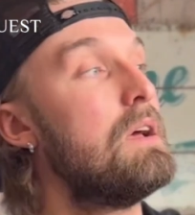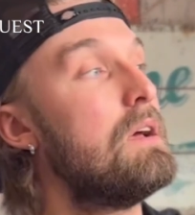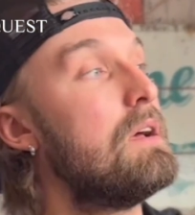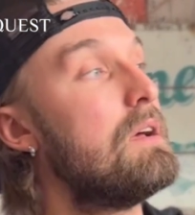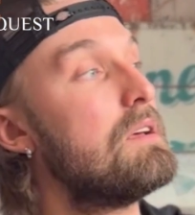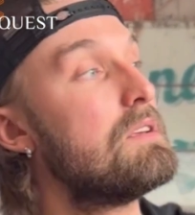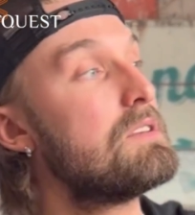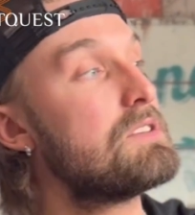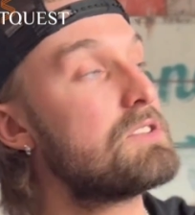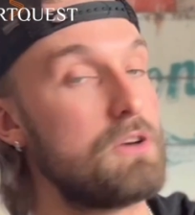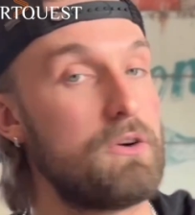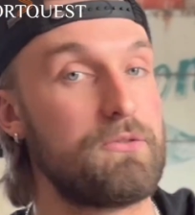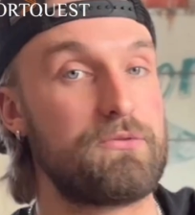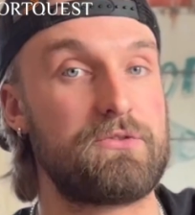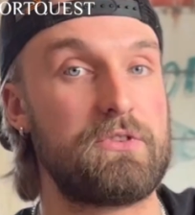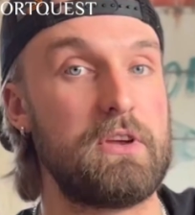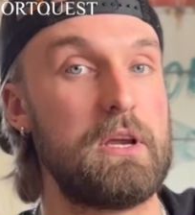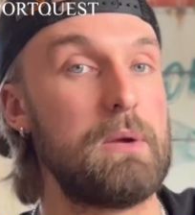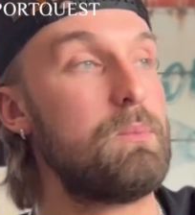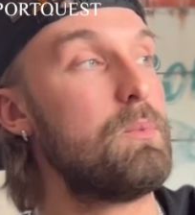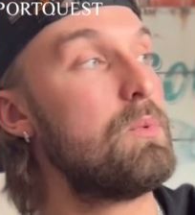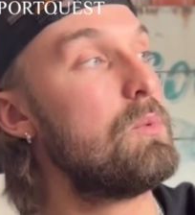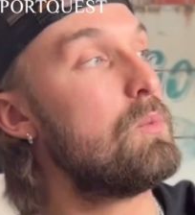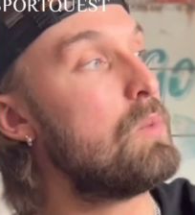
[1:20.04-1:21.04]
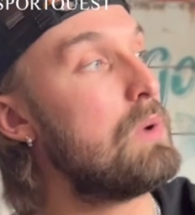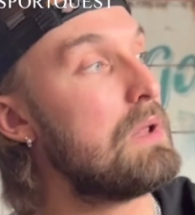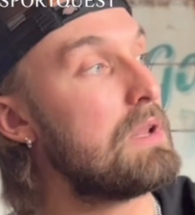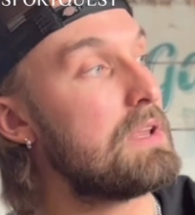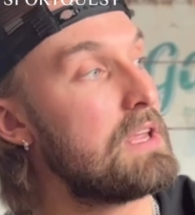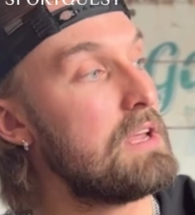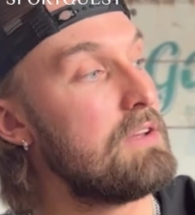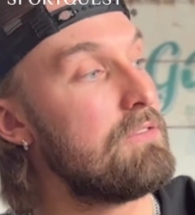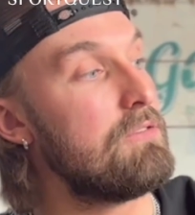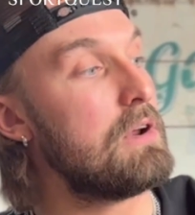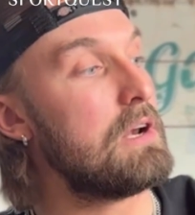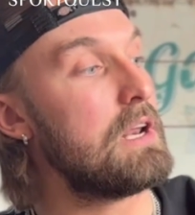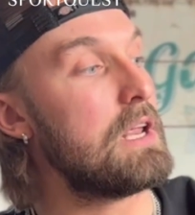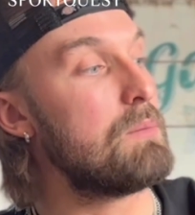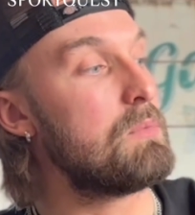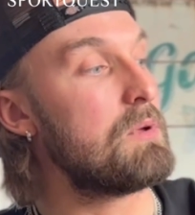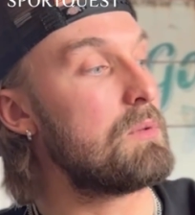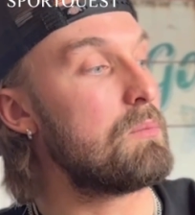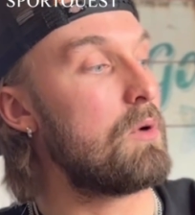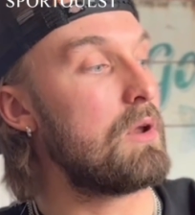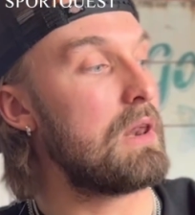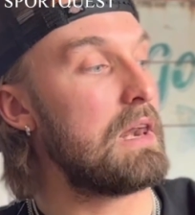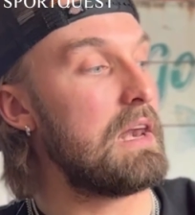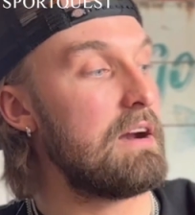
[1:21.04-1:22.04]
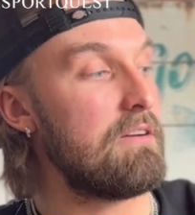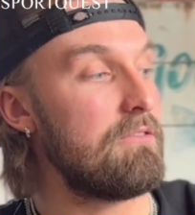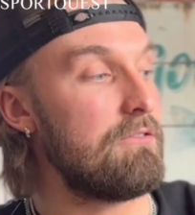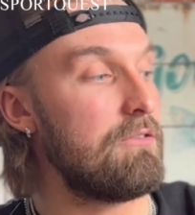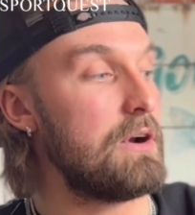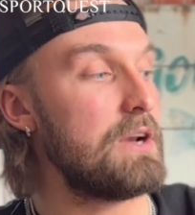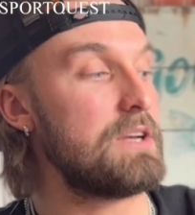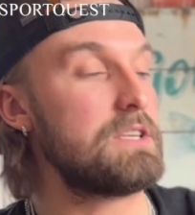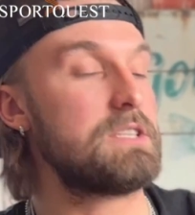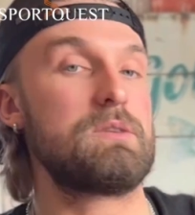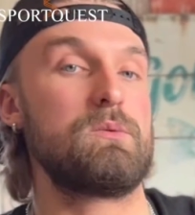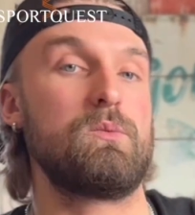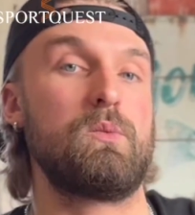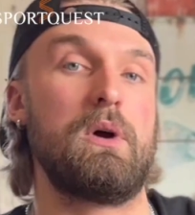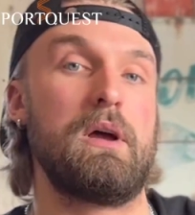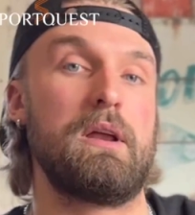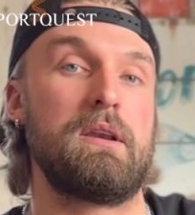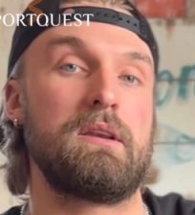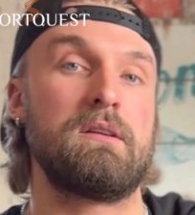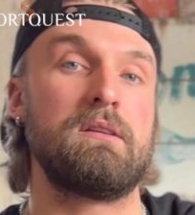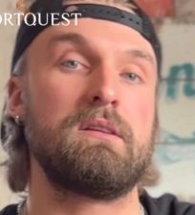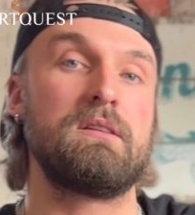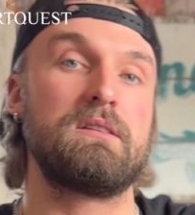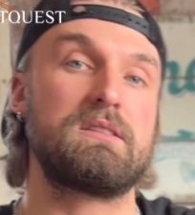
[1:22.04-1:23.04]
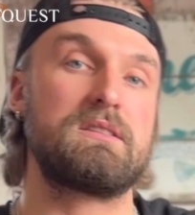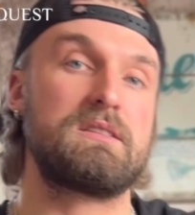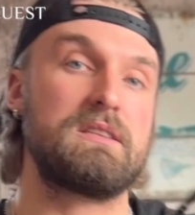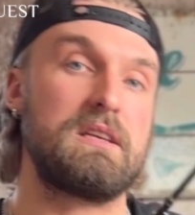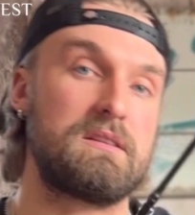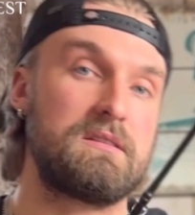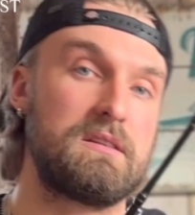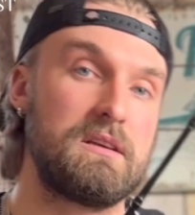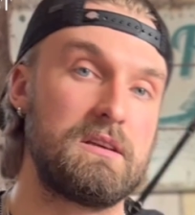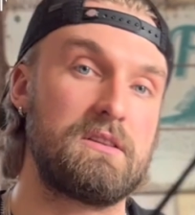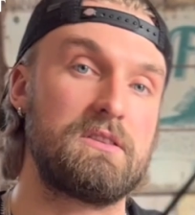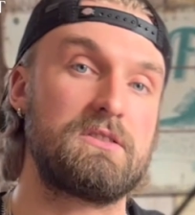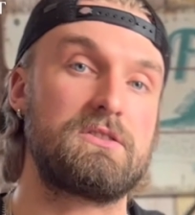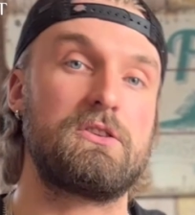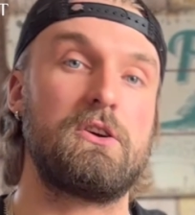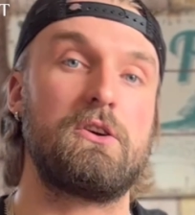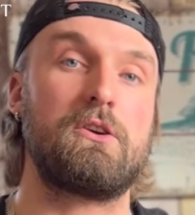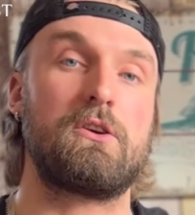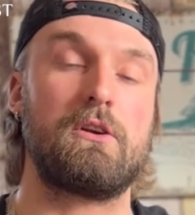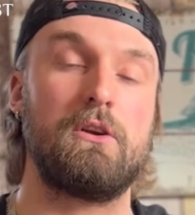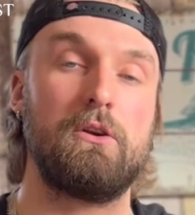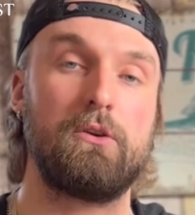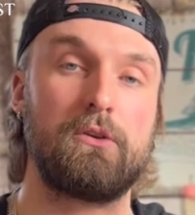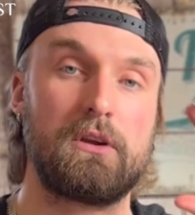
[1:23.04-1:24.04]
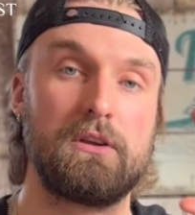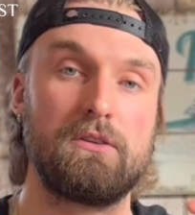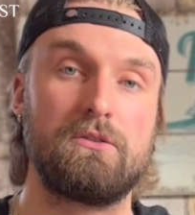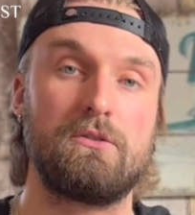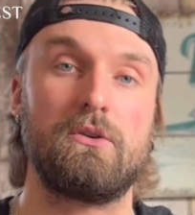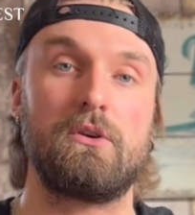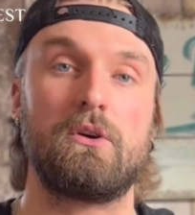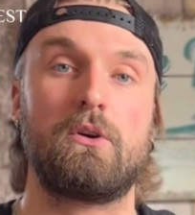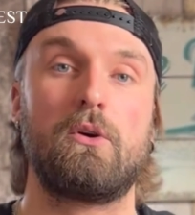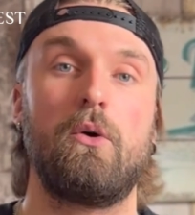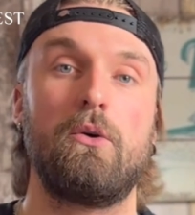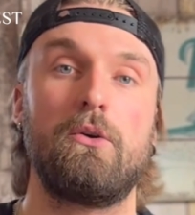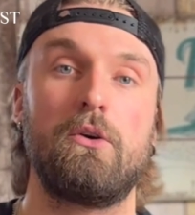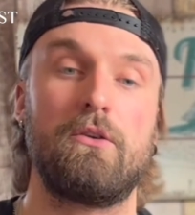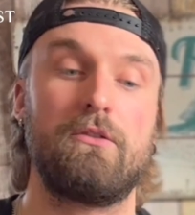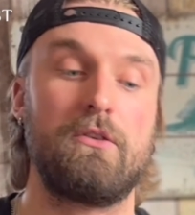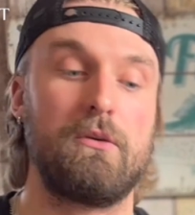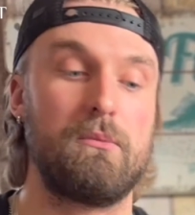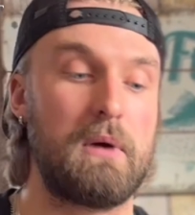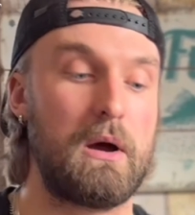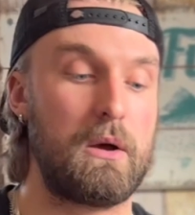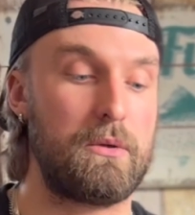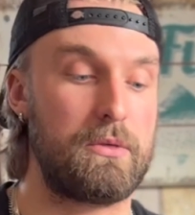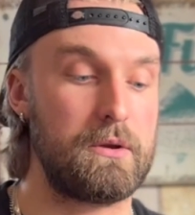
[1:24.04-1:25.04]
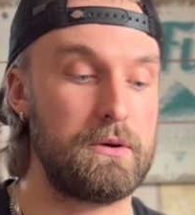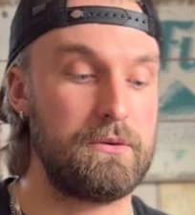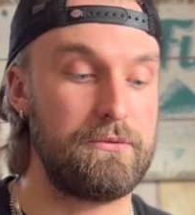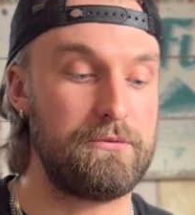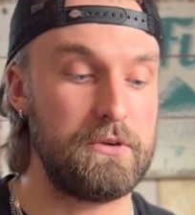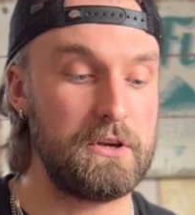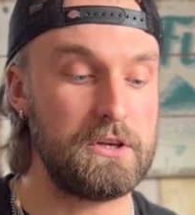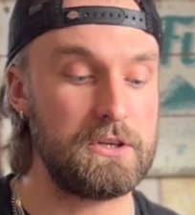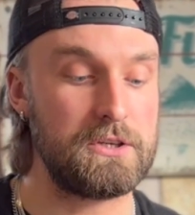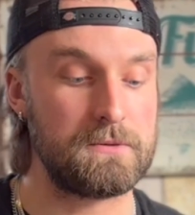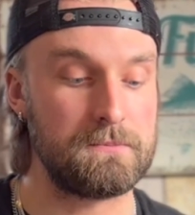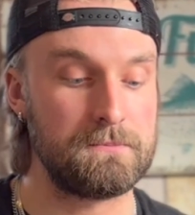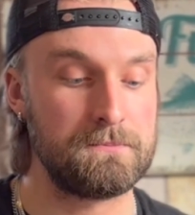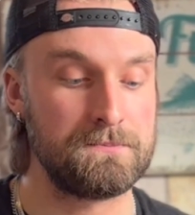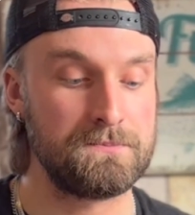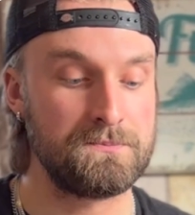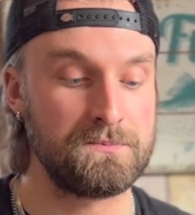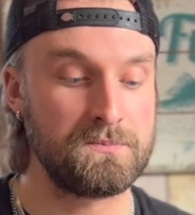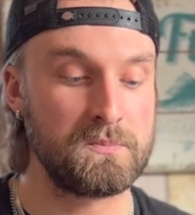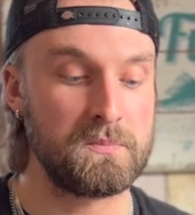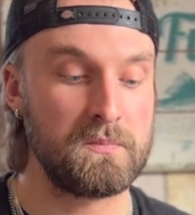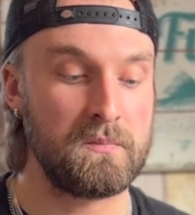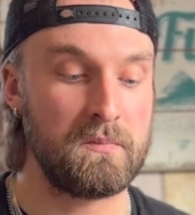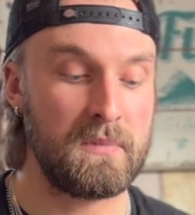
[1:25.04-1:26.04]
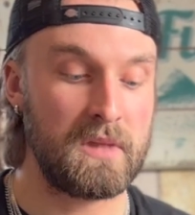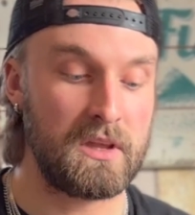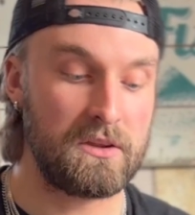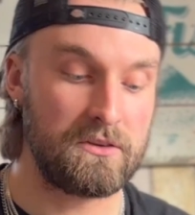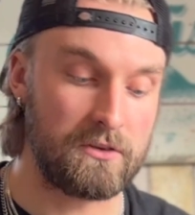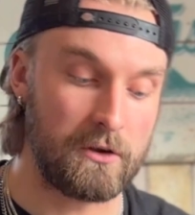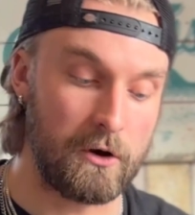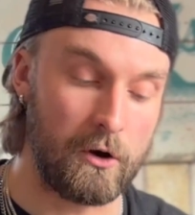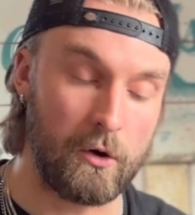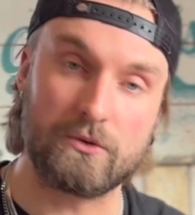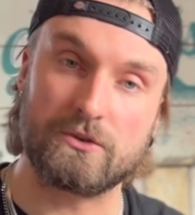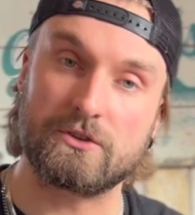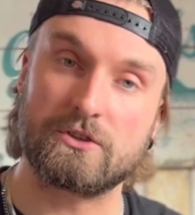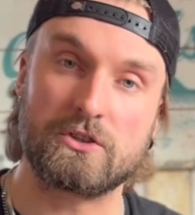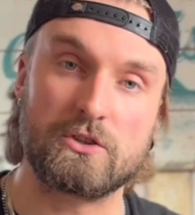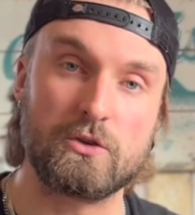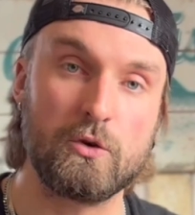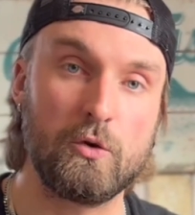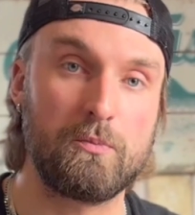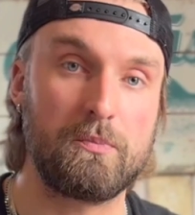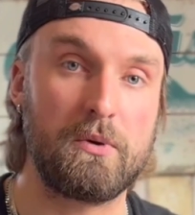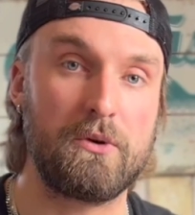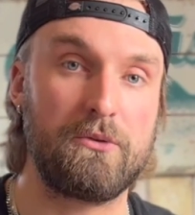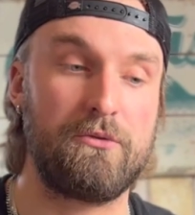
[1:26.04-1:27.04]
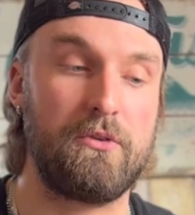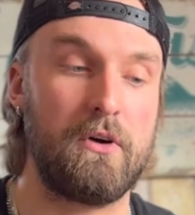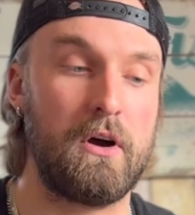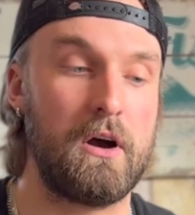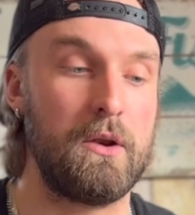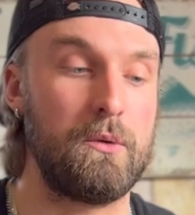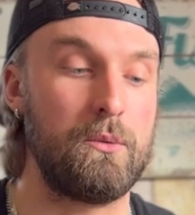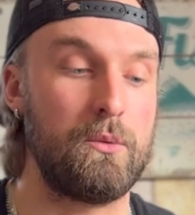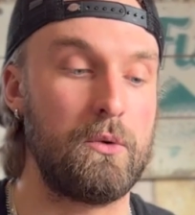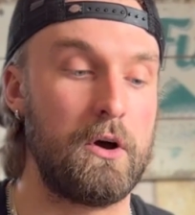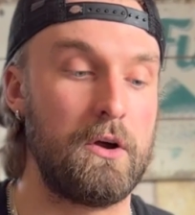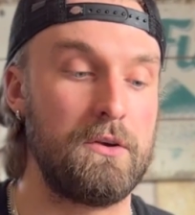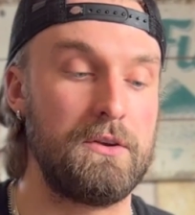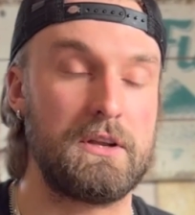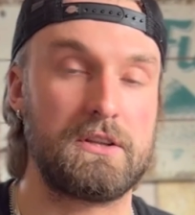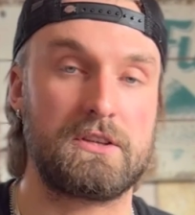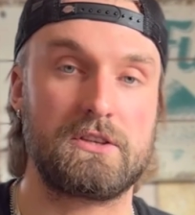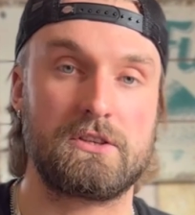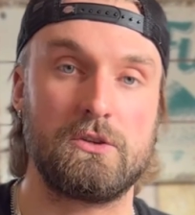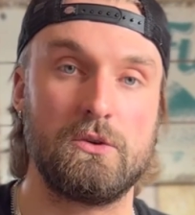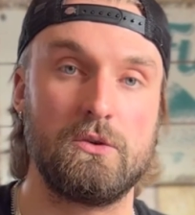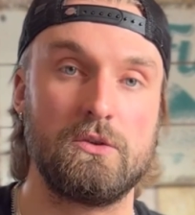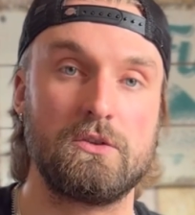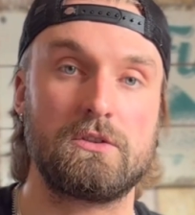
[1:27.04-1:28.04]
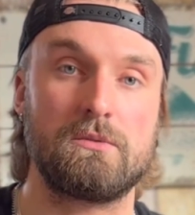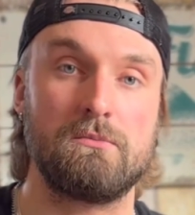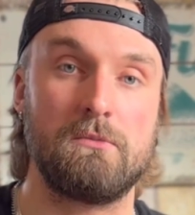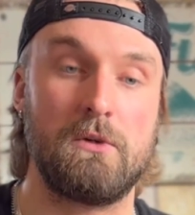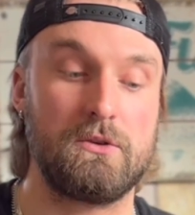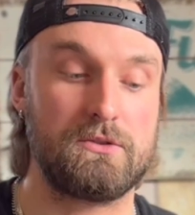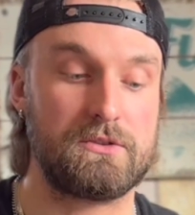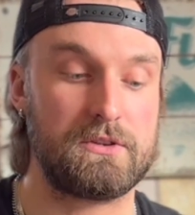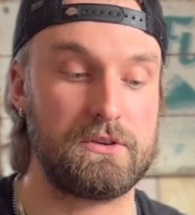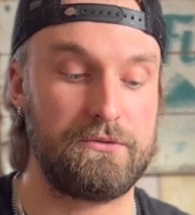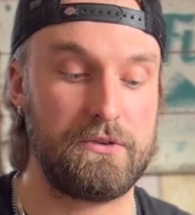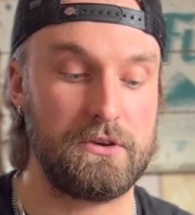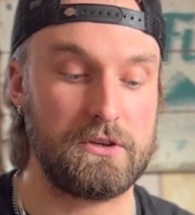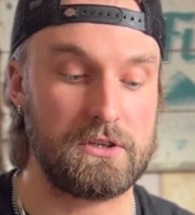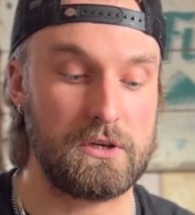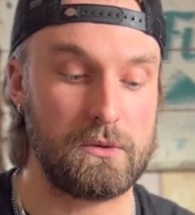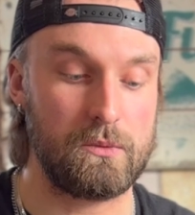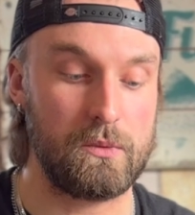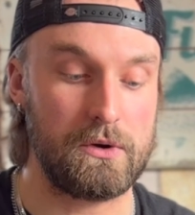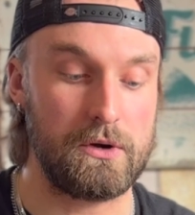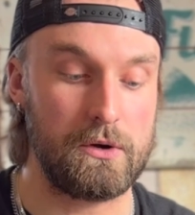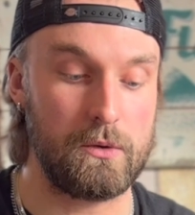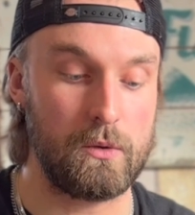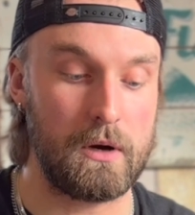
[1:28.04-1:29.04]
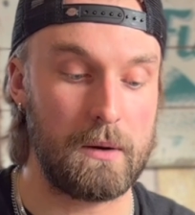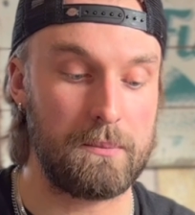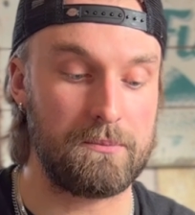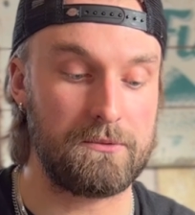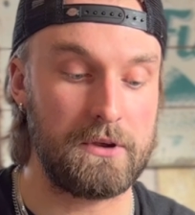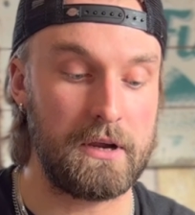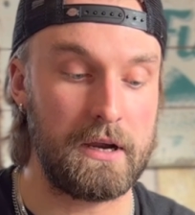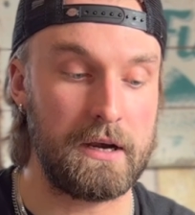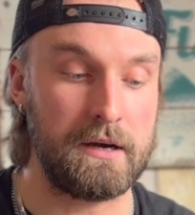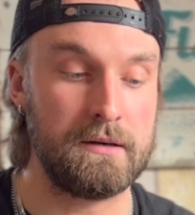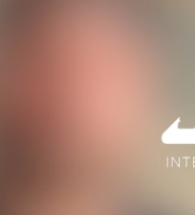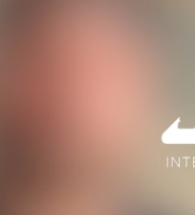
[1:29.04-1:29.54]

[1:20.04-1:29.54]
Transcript: soft tip will give you a little bit more leverage when setting the circle hook into the corner of the mouth of the fish. So super fun rod that suits most of the fishing we do up there.